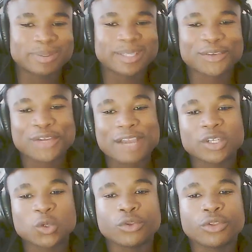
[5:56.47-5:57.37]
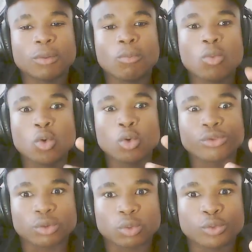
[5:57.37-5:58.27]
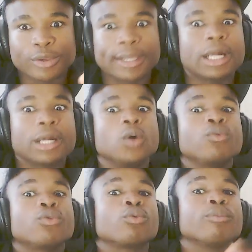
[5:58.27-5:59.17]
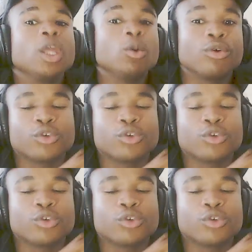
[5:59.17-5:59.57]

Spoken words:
but they're traveling with a mortal who cannot go through mirrors.